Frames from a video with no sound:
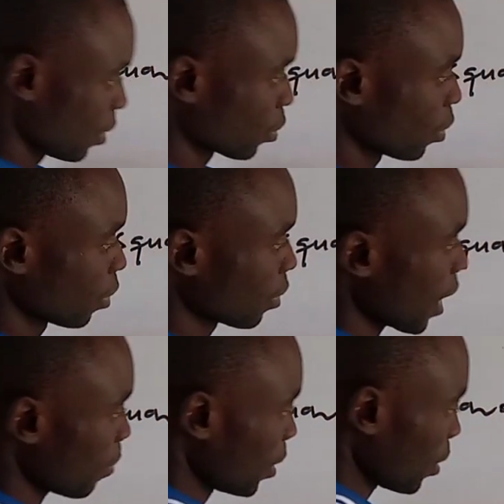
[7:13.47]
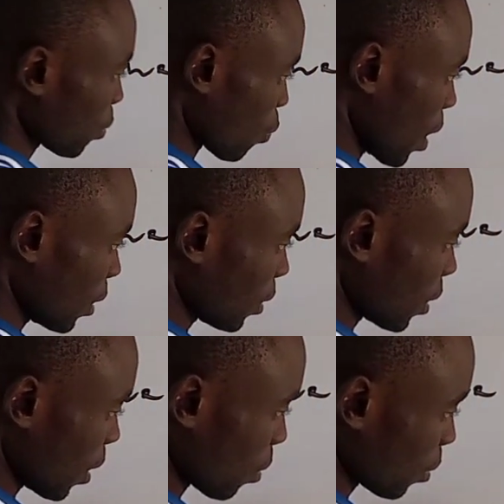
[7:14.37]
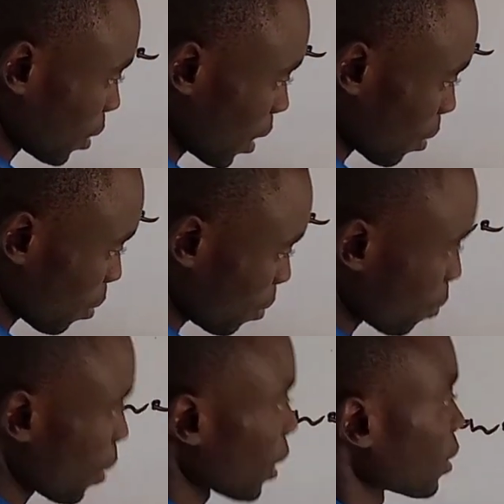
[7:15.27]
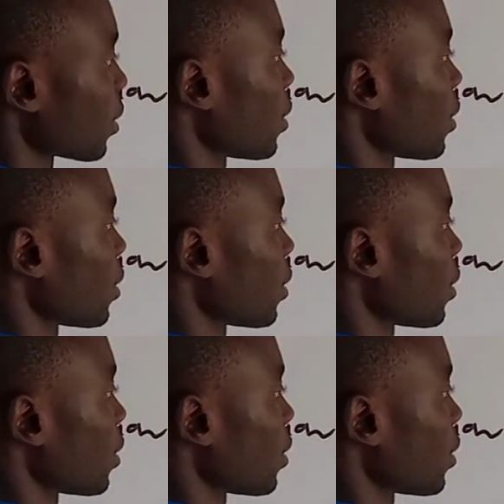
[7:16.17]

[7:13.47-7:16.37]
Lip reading: So that means 1, 0, 0, 1.